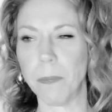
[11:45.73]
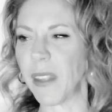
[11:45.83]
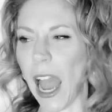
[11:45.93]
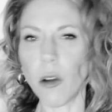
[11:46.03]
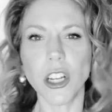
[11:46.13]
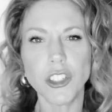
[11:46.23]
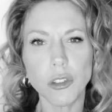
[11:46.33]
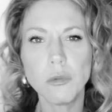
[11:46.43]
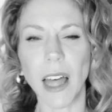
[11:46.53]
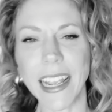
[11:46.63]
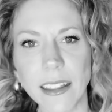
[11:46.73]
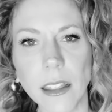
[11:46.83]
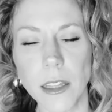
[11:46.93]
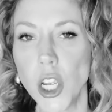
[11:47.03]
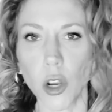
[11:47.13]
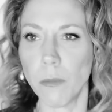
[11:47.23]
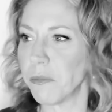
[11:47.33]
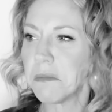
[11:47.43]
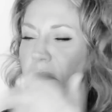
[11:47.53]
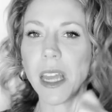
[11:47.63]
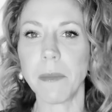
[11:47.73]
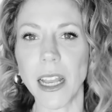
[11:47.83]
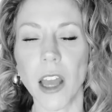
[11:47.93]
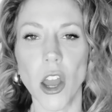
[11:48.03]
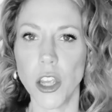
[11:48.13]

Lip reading: like, you know, they make,